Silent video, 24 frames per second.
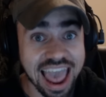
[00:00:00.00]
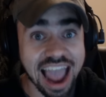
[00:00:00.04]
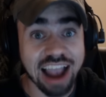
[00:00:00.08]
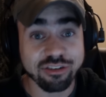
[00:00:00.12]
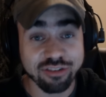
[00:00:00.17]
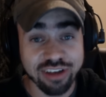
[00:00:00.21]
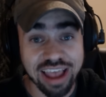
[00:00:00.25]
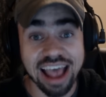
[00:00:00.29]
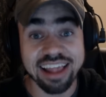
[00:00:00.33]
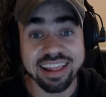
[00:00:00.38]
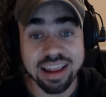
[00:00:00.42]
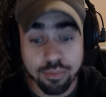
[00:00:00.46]

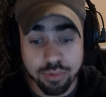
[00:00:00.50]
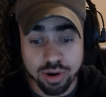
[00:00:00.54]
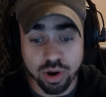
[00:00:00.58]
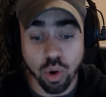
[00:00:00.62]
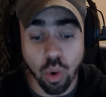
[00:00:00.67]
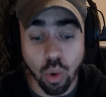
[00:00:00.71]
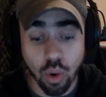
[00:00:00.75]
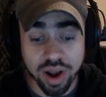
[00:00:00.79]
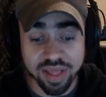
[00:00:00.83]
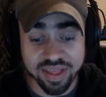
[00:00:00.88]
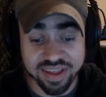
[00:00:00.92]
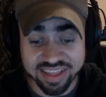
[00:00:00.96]
Actually, as I'm
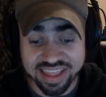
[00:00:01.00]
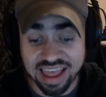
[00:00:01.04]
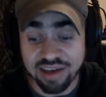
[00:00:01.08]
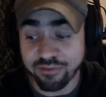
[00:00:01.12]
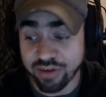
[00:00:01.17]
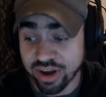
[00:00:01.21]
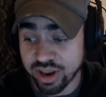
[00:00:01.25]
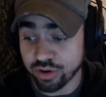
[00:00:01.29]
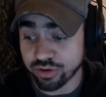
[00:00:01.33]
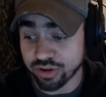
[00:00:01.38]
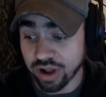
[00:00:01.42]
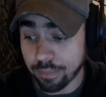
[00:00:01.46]
recording it, that
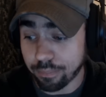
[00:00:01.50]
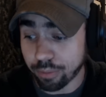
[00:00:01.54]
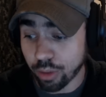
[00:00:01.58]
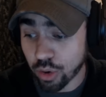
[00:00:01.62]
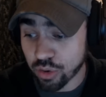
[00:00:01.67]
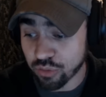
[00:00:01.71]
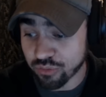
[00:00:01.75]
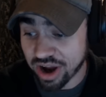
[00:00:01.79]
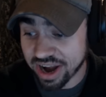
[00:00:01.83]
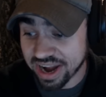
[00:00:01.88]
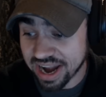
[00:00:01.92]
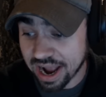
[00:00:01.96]
video is
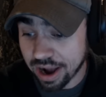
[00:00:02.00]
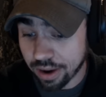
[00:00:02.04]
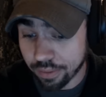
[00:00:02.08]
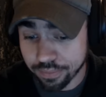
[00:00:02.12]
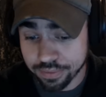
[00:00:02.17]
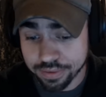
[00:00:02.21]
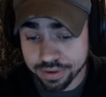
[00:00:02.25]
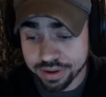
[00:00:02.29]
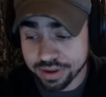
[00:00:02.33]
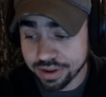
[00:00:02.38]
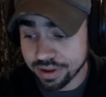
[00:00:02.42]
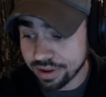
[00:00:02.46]
uploading right now.
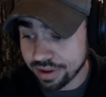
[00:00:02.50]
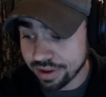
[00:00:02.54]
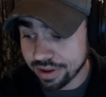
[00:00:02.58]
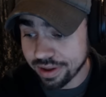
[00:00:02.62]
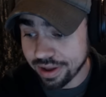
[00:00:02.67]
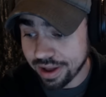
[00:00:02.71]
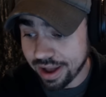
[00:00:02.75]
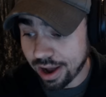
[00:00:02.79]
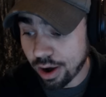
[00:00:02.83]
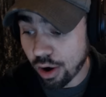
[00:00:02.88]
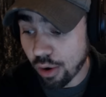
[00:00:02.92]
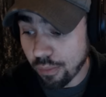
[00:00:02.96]

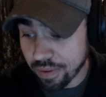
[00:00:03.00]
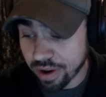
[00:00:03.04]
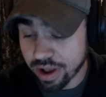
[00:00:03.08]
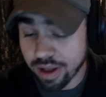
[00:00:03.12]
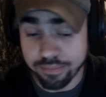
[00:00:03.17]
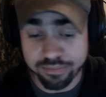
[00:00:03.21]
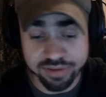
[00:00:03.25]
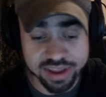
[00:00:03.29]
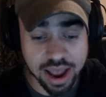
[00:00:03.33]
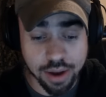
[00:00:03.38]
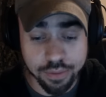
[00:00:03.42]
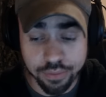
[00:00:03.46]
I hope it
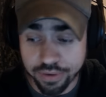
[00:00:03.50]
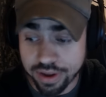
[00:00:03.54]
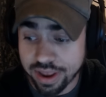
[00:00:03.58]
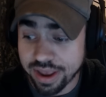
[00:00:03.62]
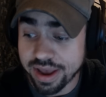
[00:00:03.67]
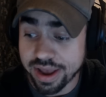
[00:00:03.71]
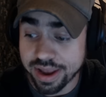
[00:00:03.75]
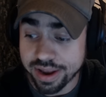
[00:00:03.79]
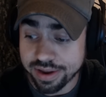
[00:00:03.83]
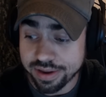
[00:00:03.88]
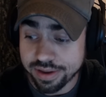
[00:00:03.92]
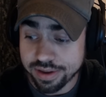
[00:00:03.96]
comes out
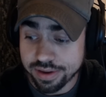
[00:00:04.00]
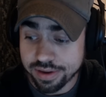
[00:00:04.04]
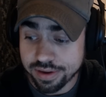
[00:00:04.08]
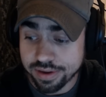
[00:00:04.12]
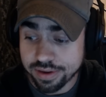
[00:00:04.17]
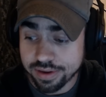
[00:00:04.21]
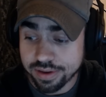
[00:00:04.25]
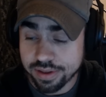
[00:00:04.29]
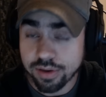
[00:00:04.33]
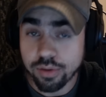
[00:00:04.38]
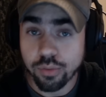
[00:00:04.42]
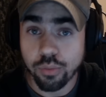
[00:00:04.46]
okay.
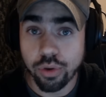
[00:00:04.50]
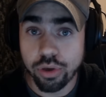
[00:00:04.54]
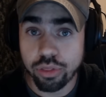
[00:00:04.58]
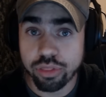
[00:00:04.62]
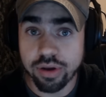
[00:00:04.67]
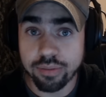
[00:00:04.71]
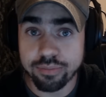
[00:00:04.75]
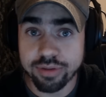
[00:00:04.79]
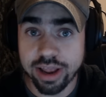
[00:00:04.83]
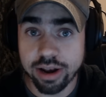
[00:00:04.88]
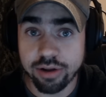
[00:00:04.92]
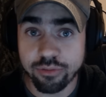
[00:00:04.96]
Will you
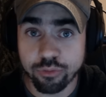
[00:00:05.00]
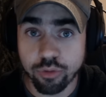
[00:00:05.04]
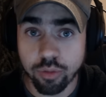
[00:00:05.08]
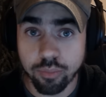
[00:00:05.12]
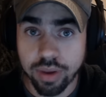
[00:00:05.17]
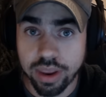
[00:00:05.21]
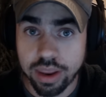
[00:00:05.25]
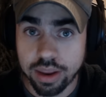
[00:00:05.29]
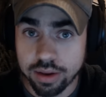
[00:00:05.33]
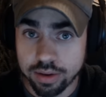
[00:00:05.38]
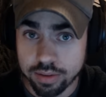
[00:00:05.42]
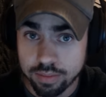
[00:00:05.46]
thumbs that up for
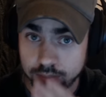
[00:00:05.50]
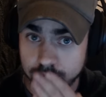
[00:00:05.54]
me?